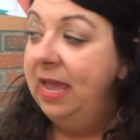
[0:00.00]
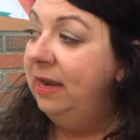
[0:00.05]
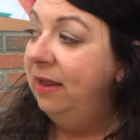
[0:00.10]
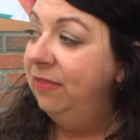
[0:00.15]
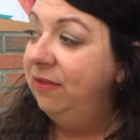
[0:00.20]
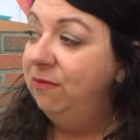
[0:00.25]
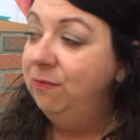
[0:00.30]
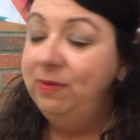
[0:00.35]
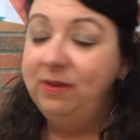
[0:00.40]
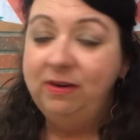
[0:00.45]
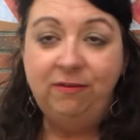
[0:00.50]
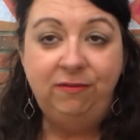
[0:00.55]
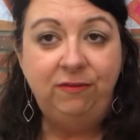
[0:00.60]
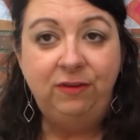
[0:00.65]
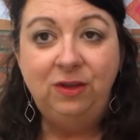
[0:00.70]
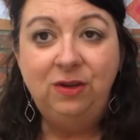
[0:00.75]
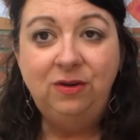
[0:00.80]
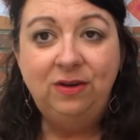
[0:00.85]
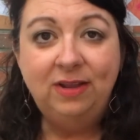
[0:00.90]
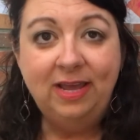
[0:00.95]
Now, there have been a
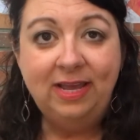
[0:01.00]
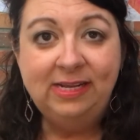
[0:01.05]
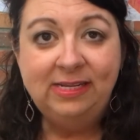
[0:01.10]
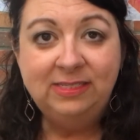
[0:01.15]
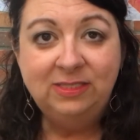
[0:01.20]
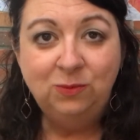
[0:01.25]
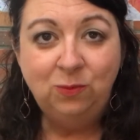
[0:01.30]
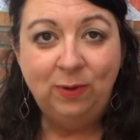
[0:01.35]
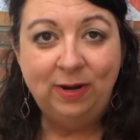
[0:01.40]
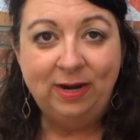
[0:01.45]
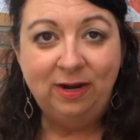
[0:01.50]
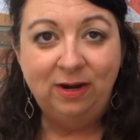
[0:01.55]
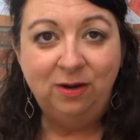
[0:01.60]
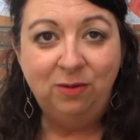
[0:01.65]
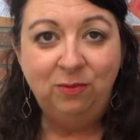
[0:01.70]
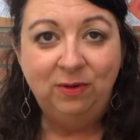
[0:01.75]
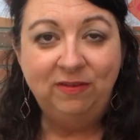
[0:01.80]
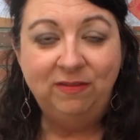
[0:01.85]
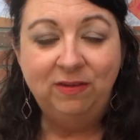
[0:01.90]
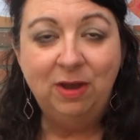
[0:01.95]
few days where
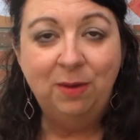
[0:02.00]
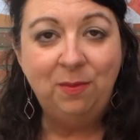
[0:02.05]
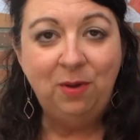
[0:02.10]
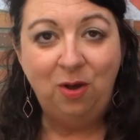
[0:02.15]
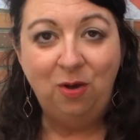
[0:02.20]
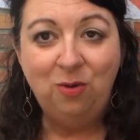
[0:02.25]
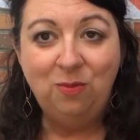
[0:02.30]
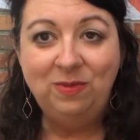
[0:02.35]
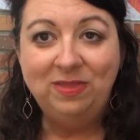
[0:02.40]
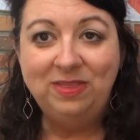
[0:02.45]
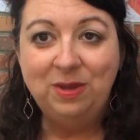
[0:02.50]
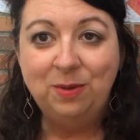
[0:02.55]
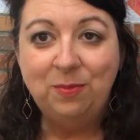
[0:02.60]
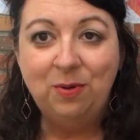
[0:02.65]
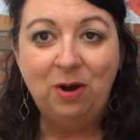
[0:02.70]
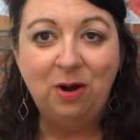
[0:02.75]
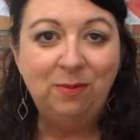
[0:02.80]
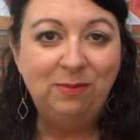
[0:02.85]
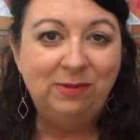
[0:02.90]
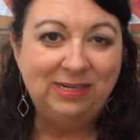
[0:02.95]
we've come home and the
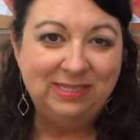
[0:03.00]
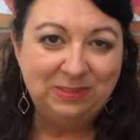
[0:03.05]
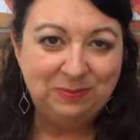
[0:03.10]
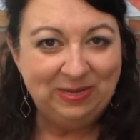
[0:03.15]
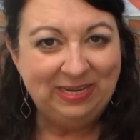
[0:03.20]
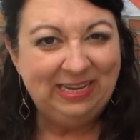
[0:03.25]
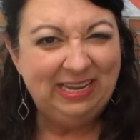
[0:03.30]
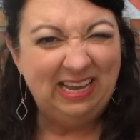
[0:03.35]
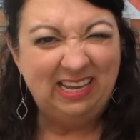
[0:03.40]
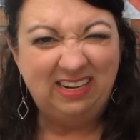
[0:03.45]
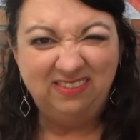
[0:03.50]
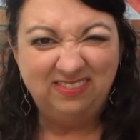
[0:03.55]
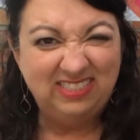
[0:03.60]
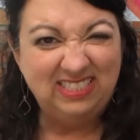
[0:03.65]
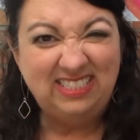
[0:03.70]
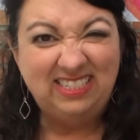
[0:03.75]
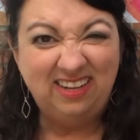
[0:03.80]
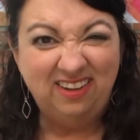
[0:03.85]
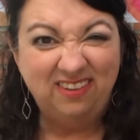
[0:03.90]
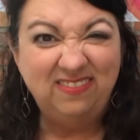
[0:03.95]
apartment has been kind of
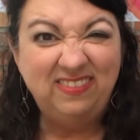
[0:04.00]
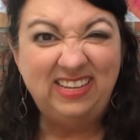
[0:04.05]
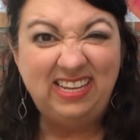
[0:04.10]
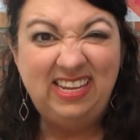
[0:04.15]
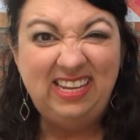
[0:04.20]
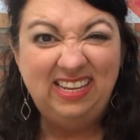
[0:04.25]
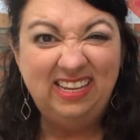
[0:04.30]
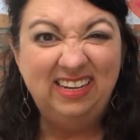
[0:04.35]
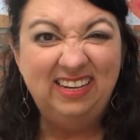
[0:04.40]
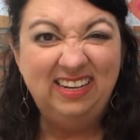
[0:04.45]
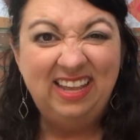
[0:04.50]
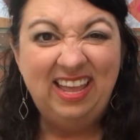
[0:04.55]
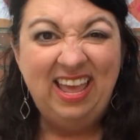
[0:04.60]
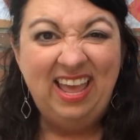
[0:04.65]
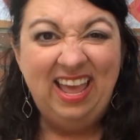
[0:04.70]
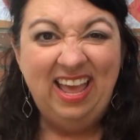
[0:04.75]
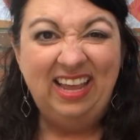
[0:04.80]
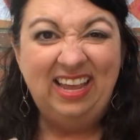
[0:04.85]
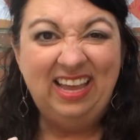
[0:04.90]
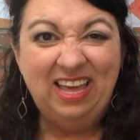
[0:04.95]
stuffy and
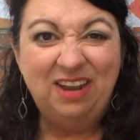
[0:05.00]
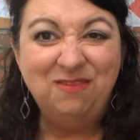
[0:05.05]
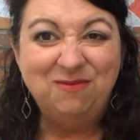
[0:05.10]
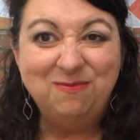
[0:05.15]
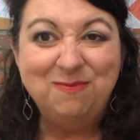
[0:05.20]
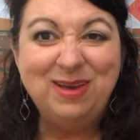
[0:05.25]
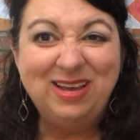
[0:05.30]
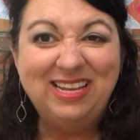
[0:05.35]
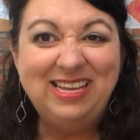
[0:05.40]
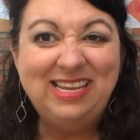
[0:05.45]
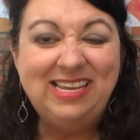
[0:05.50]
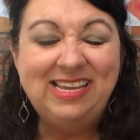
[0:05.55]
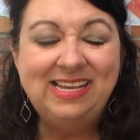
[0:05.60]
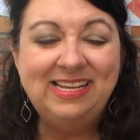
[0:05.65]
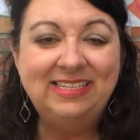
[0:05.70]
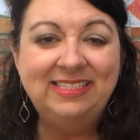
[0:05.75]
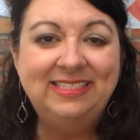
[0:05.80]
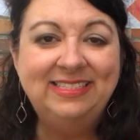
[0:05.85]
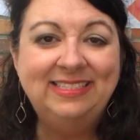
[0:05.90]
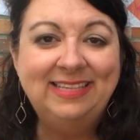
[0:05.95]
kind of muggy
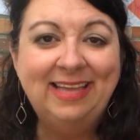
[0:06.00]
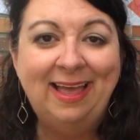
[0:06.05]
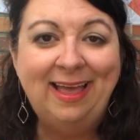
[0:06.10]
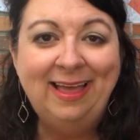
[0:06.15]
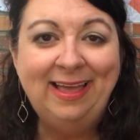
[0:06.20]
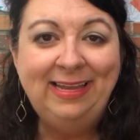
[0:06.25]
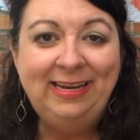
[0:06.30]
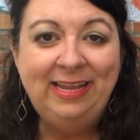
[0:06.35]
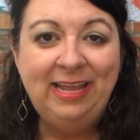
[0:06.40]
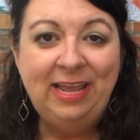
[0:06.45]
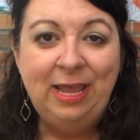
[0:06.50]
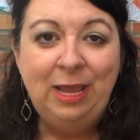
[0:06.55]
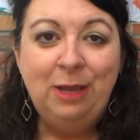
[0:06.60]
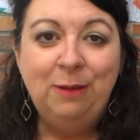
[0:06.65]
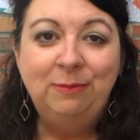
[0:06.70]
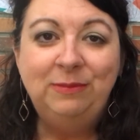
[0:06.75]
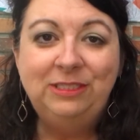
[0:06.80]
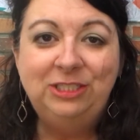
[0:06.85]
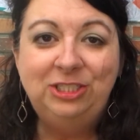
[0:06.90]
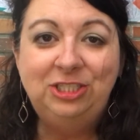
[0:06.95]
inside,
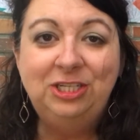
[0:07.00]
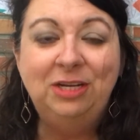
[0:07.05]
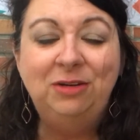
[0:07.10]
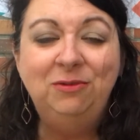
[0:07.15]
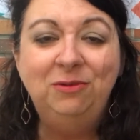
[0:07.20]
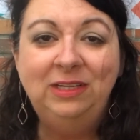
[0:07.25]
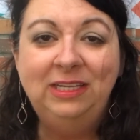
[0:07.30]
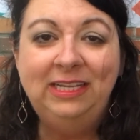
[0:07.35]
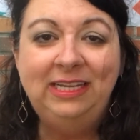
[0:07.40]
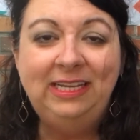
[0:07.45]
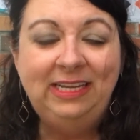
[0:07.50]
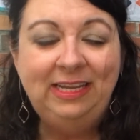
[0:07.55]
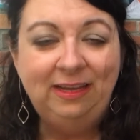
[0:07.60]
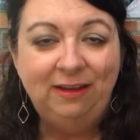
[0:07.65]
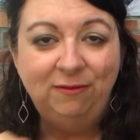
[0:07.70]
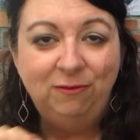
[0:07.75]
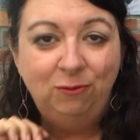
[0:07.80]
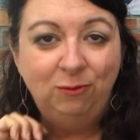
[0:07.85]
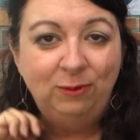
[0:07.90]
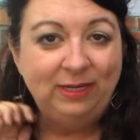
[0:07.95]
but generally
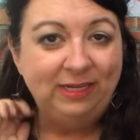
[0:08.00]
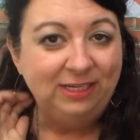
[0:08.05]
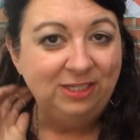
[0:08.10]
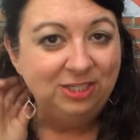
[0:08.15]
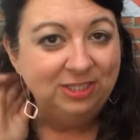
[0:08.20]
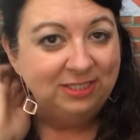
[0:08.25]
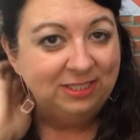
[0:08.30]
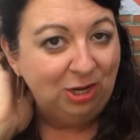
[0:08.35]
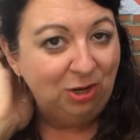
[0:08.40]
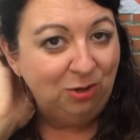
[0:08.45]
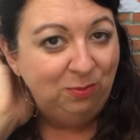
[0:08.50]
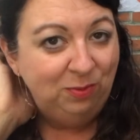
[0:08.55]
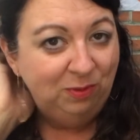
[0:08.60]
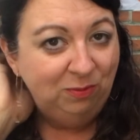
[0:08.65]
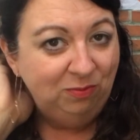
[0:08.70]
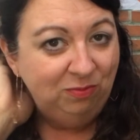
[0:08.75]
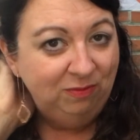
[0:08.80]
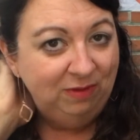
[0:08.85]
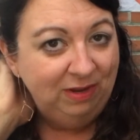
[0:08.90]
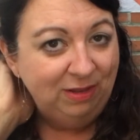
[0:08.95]
if we just
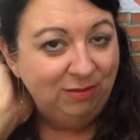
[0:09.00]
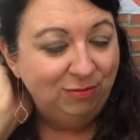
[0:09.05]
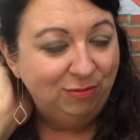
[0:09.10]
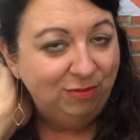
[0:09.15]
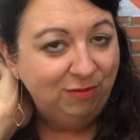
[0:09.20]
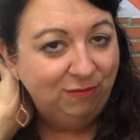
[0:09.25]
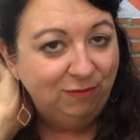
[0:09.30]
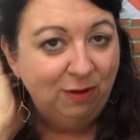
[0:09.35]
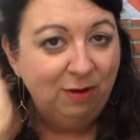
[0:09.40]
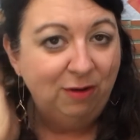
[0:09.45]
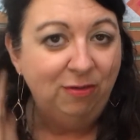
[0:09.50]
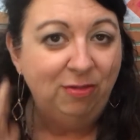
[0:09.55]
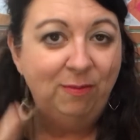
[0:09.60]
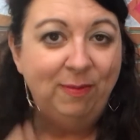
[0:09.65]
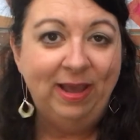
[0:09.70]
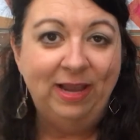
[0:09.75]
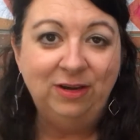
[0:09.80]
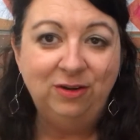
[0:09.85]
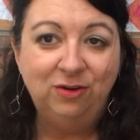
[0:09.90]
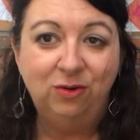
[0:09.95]
open either the front or the
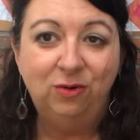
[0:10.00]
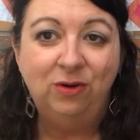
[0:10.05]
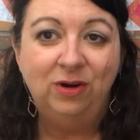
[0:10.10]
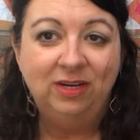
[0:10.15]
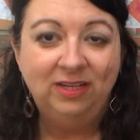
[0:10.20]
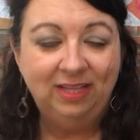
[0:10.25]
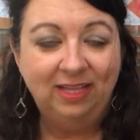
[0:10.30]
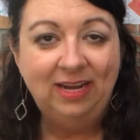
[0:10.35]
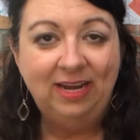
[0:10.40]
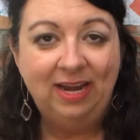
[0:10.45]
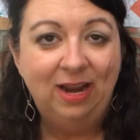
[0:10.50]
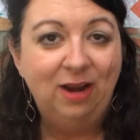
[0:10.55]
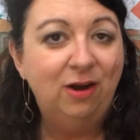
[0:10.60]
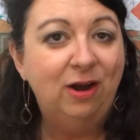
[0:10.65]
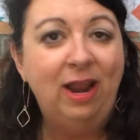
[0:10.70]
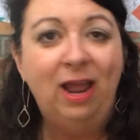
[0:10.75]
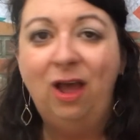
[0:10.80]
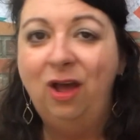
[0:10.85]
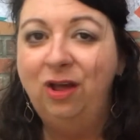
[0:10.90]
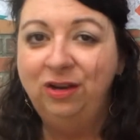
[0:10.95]
back door and let it
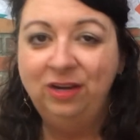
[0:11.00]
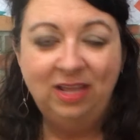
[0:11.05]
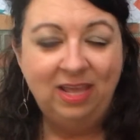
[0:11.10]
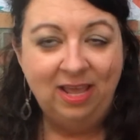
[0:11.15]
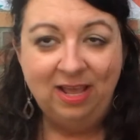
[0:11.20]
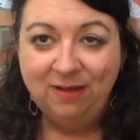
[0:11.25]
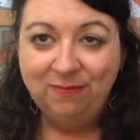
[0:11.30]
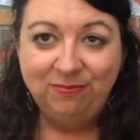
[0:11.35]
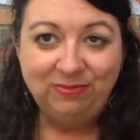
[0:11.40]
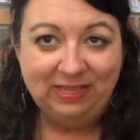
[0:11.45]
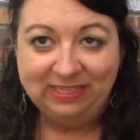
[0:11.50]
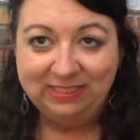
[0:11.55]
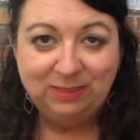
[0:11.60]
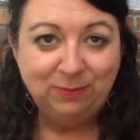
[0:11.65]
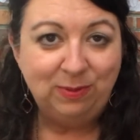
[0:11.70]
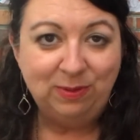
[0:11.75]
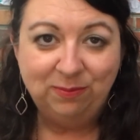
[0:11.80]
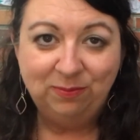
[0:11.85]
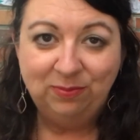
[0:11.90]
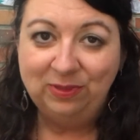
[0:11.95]
air out, that's
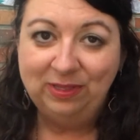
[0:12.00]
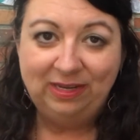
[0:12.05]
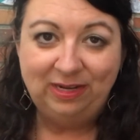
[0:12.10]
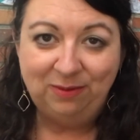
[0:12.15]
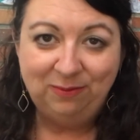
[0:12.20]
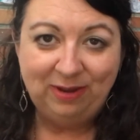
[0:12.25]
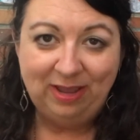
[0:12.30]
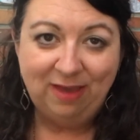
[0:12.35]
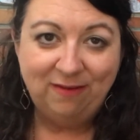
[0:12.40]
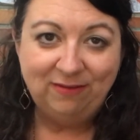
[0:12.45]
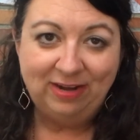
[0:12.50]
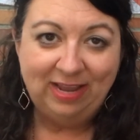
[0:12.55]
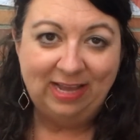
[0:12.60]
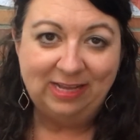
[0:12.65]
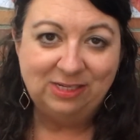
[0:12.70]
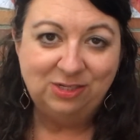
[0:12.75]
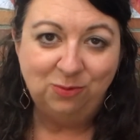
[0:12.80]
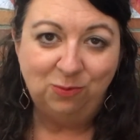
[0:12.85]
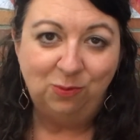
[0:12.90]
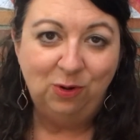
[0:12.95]
been plenty. We haven't
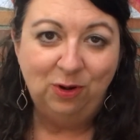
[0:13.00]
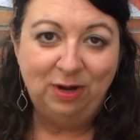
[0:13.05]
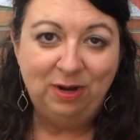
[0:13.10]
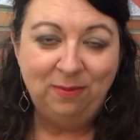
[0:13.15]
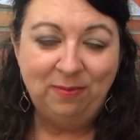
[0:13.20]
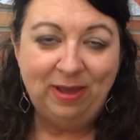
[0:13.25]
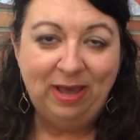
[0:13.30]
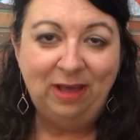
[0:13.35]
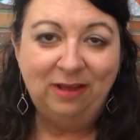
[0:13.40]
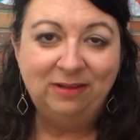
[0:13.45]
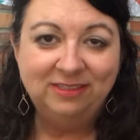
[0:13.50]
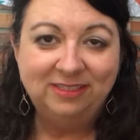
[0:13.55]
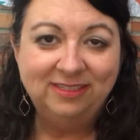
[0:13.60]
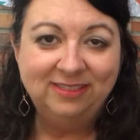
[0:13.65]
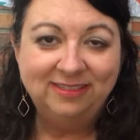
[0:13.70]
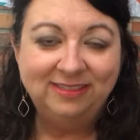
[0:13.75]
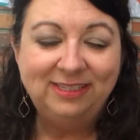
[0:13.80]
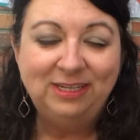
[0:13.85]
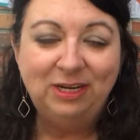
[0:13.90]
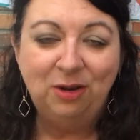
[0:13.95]
had to worry about,
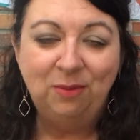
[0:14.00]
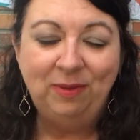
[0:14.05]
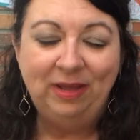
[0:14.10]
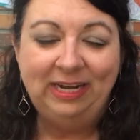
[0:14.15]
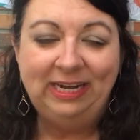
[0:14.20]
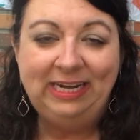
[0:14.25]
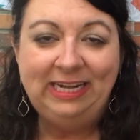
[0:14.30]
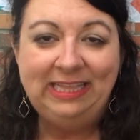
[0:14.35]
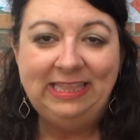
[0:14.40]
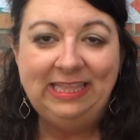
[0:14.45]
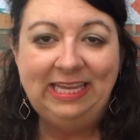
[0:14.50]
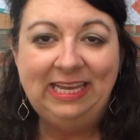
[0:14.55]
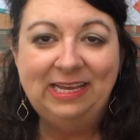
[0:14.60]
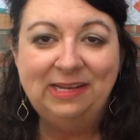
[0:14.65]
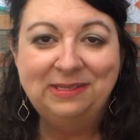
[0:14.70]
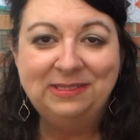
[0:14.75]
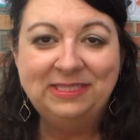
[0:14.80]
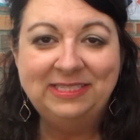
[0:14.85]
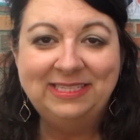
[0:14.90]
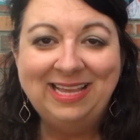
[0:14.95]
you know, about anything
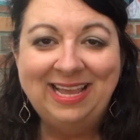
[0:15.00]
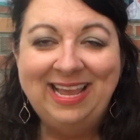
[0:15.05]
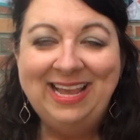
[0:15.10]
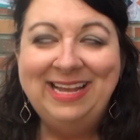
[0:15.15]
else.